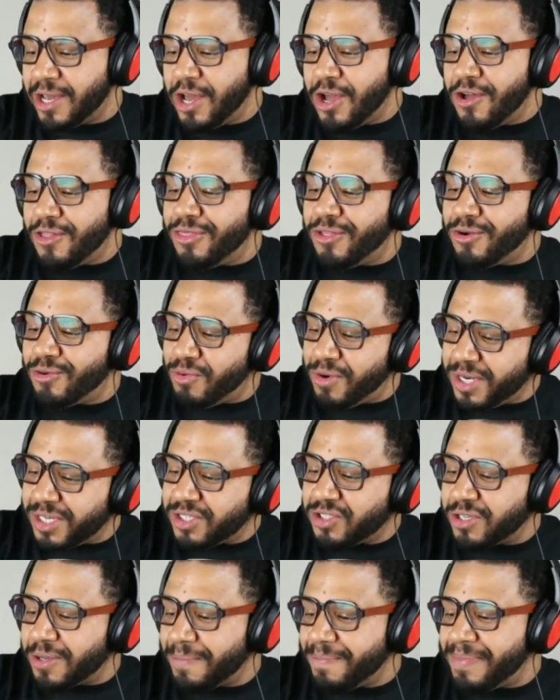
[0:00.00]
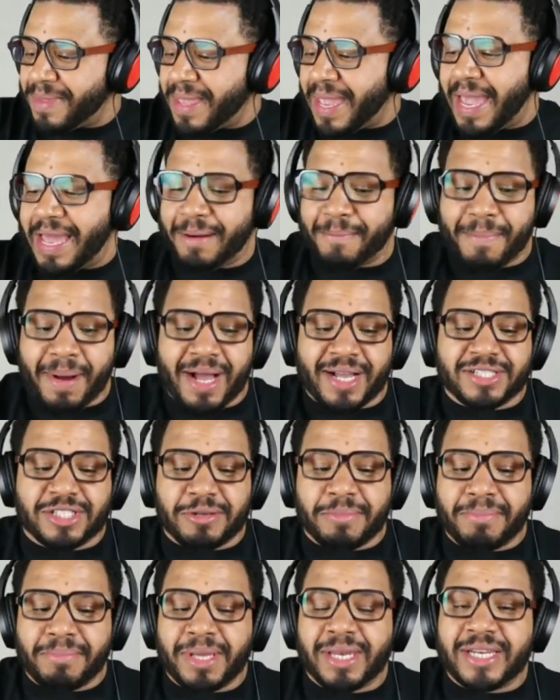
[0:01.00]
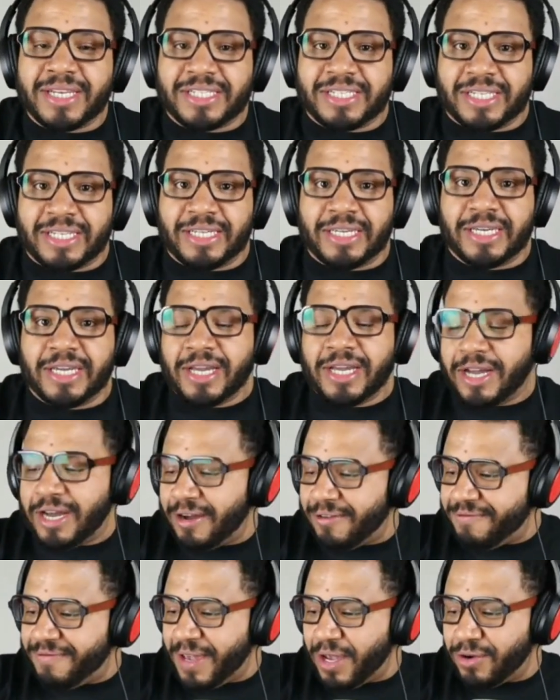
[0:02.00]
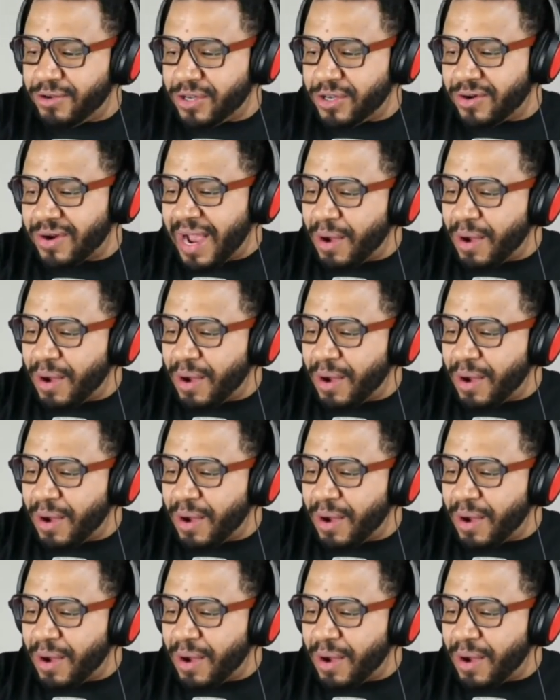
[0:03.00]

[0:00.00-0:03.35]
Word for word: the risk and possibility of failure.